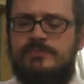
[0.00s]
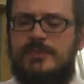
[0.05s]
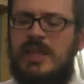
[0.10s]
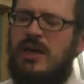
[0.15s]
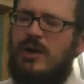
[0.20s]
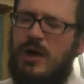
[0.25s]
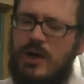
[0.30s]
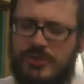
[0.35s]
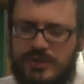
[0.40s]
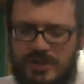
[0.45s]

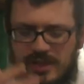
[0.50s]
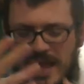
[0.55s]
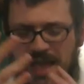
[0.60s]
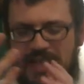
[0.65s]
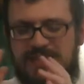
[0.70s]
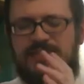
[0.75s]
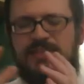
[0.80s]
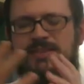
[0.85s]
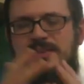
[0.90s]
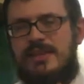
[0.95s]
All the
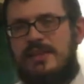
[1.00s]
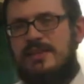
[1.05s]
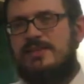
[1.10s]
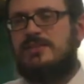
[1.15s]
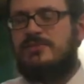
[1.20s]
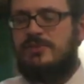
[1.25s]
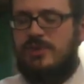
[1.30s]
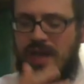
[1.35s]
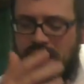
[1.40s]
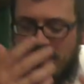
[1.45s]
classic things
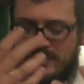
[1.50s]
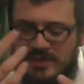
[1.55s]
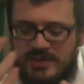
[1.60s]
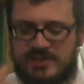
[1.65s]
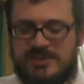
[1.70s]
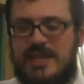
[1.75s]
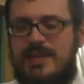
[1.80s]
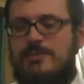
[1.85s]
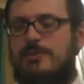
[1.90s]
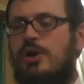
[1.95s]
of having a
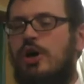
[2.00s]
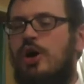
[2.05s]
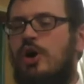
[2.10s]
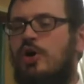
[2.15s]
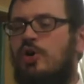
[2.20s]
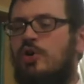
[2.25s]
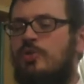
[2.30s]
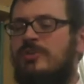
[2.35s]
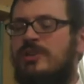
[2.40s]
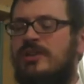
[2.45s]
stable
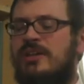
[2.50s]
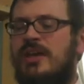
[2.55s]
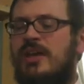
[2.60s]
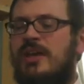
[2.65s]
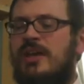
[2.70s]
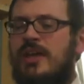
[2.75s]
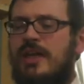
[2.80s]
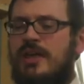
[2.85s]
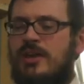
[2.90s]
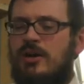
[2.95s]
home
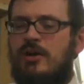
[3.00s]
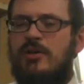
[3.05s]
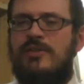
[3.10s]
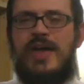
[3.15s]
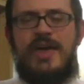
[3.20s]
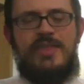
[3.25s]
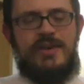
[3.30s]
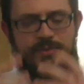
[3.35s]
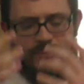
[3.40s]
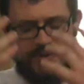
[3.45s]
and all
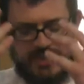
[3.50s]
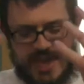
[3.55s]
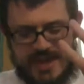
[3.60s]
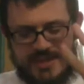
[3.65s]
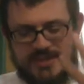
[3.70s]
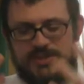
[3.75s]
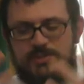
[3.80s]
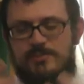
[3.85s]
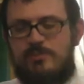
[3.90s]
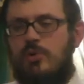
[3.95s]
that. I mean, that
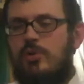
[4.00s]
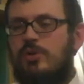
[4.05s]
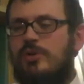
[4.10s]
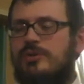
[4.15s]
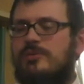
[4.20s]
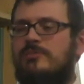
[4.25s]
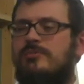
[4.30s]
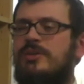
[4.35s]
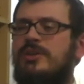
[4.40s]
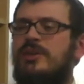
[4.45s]
is
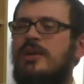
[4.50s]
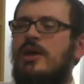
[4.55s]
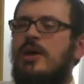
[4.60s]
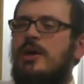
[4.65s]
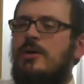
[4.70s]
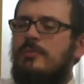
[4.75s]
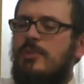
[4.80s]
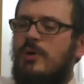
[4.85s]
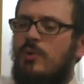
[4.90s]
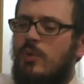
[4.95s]
important. But
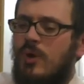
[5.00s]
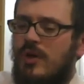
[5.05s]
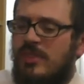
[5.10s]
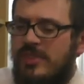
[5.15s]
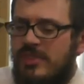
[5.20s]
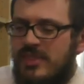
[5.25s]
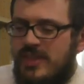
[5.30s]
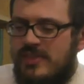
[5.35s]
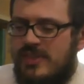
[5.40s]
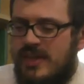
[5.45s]
one
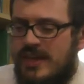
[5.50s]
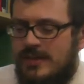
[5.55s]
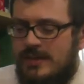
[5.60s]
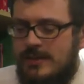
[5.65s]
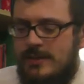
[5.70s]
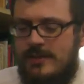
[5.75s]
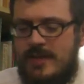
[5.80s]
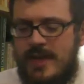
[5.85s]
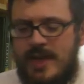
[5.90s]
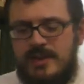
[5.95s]
thing
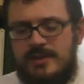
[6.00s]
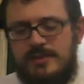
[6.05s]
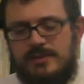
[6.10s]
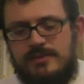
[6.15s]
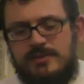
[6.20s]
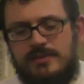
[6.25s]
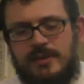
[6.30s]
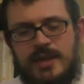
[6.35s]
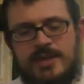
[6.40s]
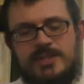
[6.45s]
that
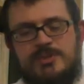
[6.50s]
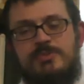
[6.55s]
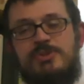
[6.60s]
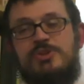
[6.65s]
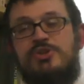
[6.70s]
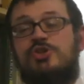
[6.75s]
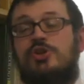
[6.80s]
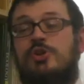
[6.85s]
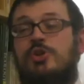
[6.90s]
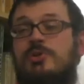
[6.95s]
has
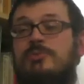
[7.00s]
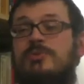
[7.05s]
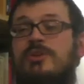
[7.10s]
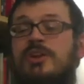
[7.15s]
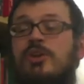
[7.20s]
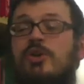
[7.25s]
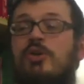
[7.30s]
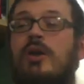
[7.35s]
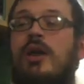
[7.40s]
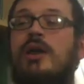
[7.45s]
been shown to be
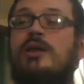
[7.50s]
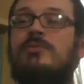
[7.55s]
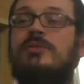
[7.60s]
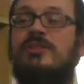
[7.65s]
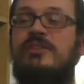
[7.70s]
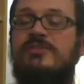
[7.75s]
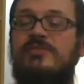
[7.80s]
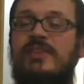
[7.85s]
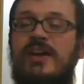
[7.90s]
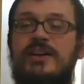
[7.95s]

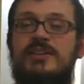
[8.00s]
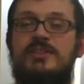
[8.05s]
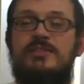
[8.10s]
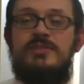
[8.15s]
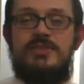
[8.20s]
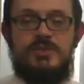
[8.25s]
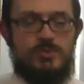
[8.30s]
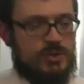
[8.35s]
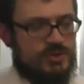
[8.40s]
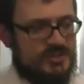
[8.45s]
incredibly
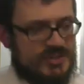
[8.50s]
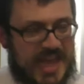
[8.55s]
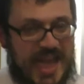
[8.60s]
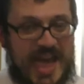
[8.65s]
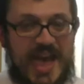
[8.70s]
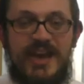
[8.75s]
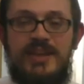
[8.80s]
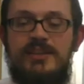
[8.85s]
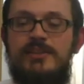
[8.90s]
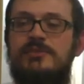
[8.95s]
effective is,
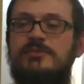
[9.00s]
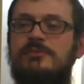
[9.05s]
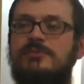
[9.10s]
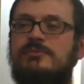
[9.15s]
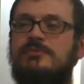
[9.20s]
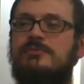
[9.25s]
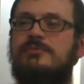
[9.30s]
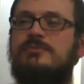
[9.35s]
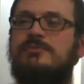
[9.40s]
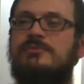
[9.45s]
dad.
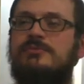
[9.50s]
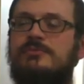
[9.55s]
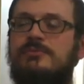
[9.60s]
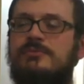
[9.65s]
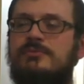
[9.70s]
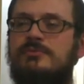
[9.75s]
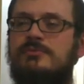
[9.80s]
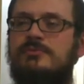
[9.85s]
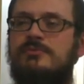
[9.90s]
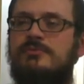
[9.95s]

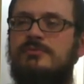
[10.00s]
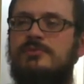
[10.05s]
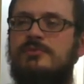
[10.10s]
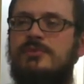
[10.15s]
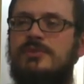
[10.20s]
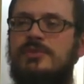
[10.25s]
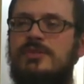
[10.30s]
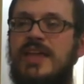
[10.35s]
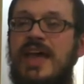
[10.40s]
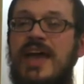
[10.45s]

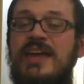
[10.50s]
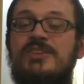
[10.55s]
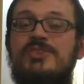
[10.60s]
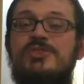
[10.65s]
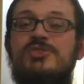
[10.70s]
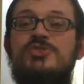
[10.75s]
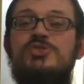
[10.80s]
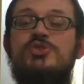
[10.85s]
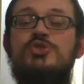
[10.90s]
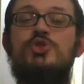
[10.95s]
Dad
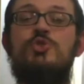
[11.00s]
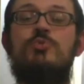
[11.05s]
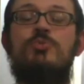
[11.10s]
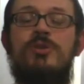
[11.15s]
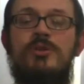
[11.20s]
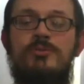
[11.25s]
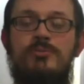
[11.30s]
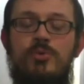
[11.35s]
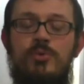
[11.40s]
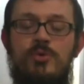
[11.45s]
is
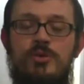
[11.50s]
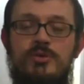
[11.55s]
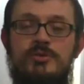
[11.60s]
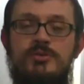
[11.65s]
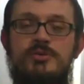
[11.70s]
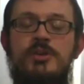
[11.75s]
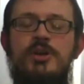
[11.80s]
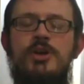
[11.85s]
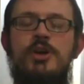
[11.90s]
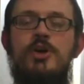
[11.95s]
super
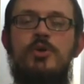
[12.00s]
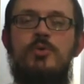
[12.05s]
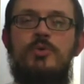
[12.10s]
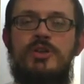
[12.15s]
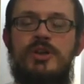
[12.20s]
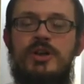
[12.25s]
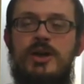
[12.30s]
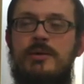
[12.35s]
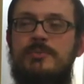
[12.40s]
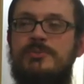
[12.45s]
important
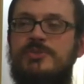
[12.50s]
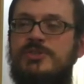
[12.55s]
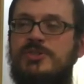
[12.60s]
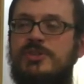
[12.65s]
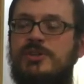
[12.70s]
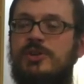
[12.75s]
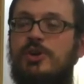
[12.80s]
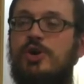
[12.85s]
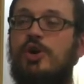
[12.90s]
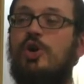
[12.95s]
when it comes
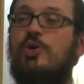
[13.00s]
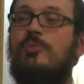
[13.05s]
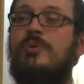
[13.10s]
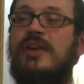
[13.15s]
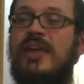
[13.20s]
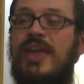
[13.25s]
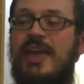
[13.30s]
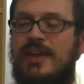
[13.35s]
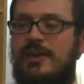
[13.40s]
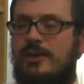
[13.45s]
to
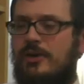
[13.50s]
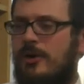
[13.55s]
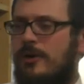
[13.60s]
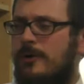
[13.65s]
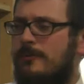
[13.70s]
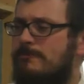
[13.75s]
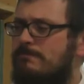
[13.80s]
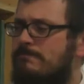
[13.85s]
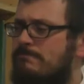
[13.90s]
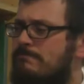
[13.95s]
curbing
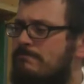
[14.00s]
anger.